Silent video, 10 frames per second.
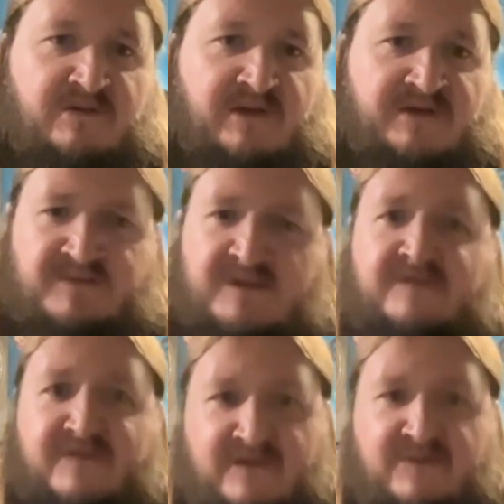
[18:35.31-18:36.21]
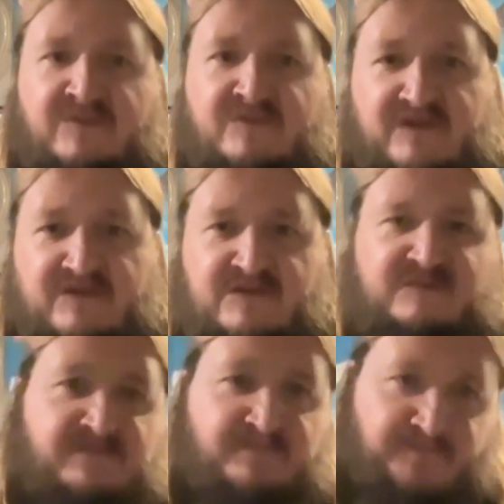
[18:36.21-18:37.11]
has been a fan of
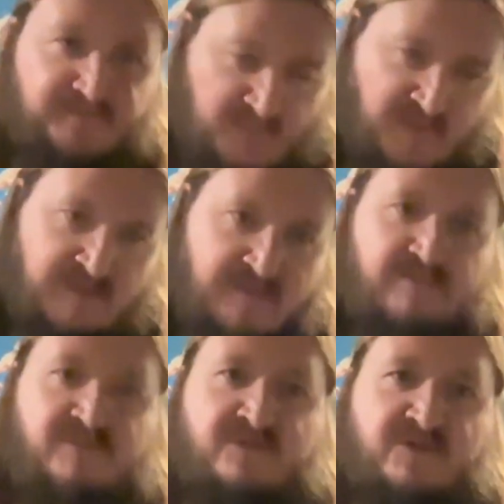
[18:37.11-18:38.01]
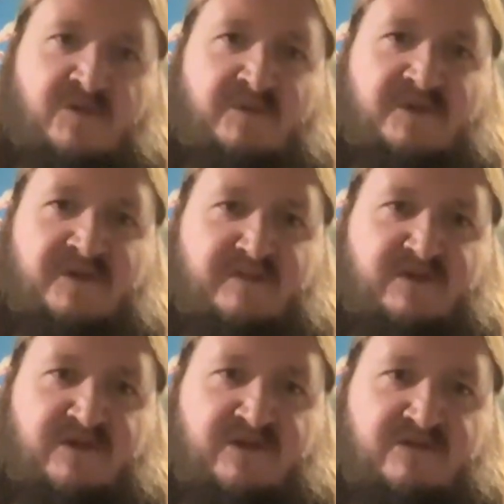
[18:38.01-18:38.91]
Bulldozer, comment down
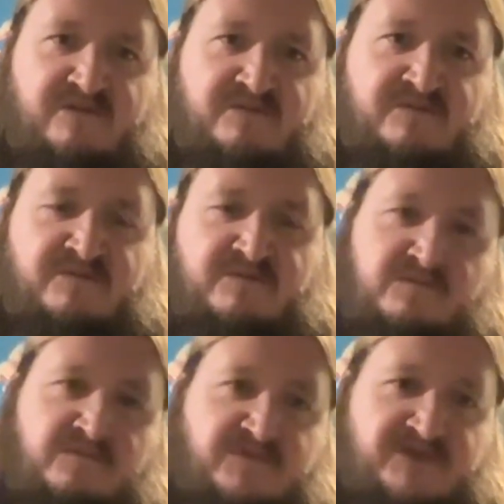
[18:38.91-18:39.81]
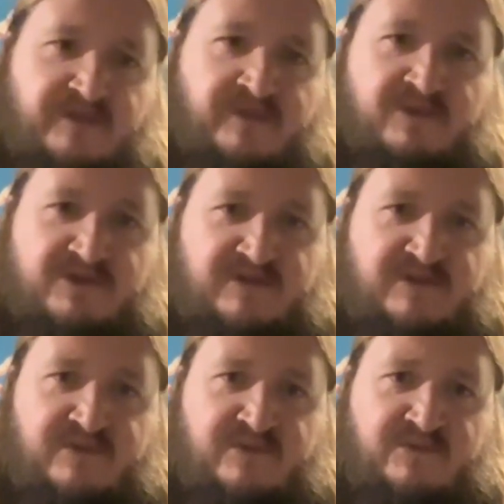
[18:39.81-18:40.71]
below. Tell me which
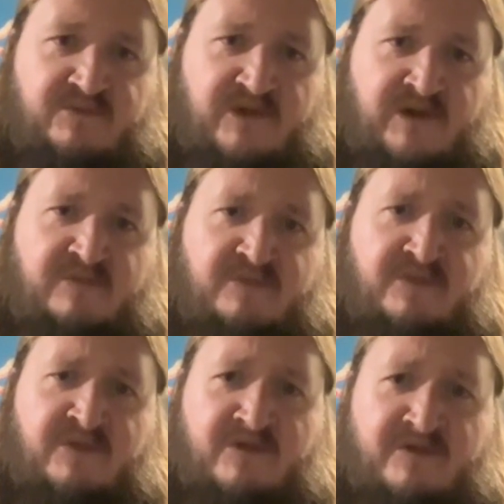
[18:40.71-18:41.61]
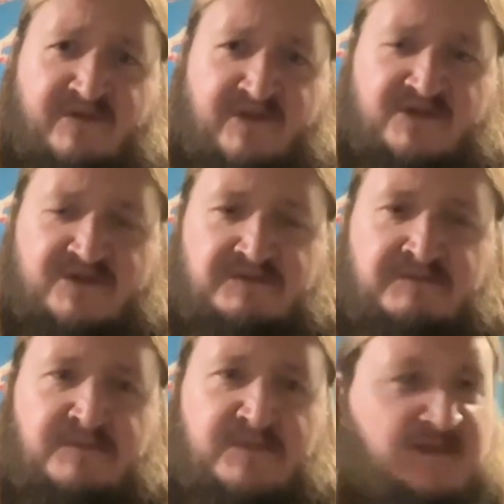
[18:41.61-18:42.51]
album album you heard first.
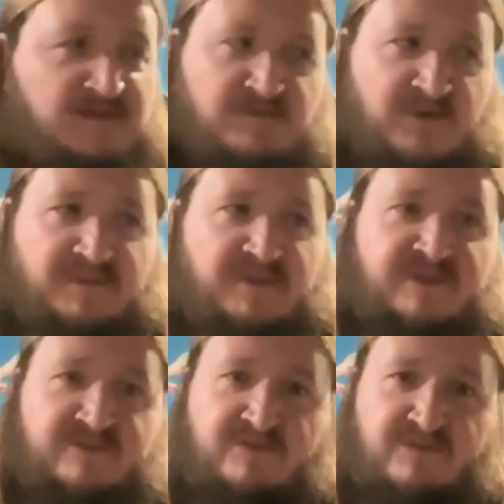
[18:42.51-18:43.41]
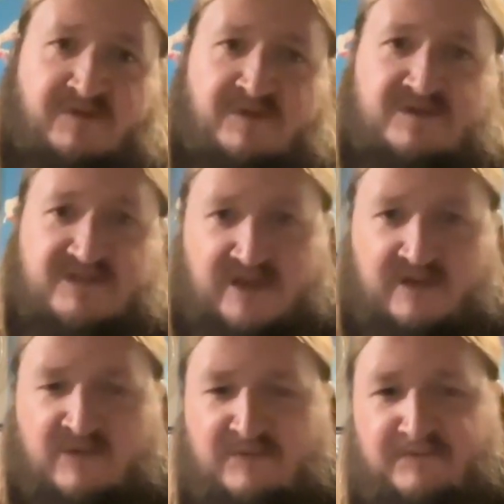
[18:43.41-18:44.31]
Might be this one, might be been the
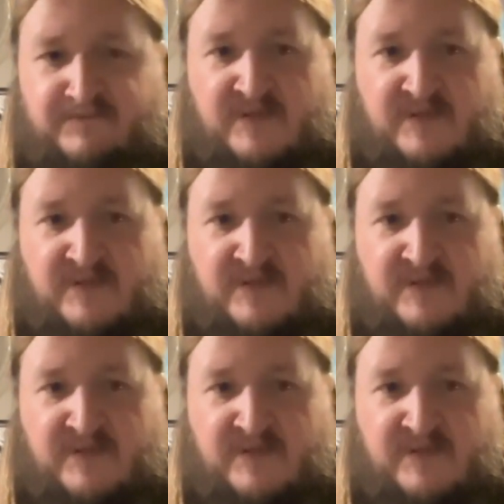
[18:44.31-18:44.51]
second one